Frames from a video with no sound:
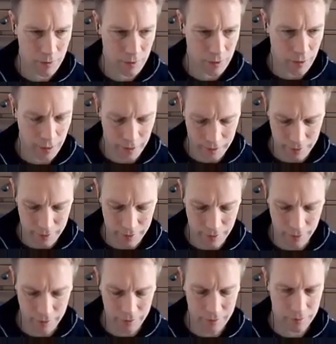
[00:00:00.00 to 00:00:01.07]
I guess it's
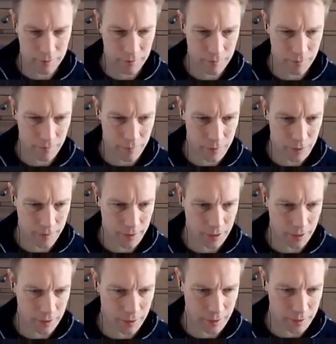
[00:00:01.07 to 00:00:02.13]
like something
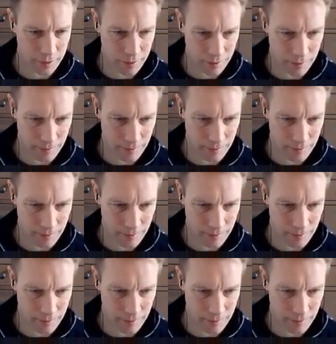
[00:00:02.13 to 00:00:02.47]
like this.